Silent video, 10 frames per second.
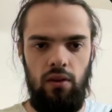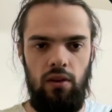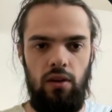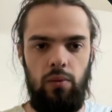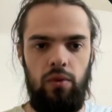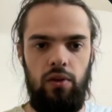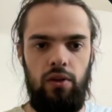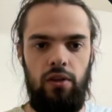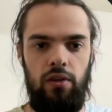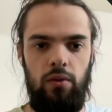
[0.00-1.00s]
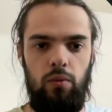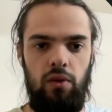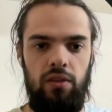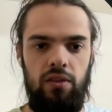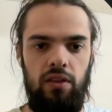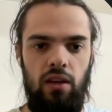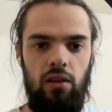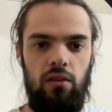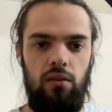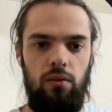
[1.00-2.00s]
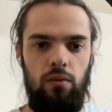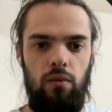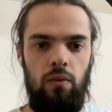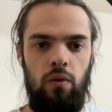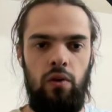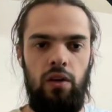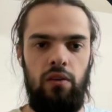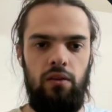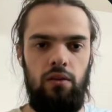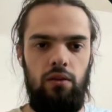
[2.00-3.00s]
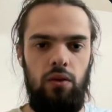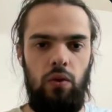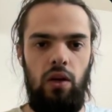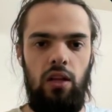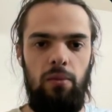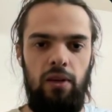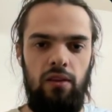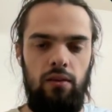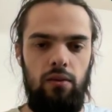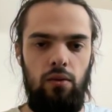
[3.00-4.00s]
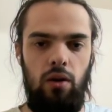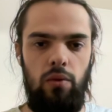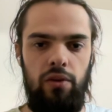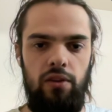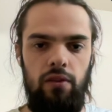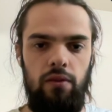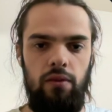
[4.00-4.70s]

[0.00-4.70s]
After 1 second, we will add new element to our div.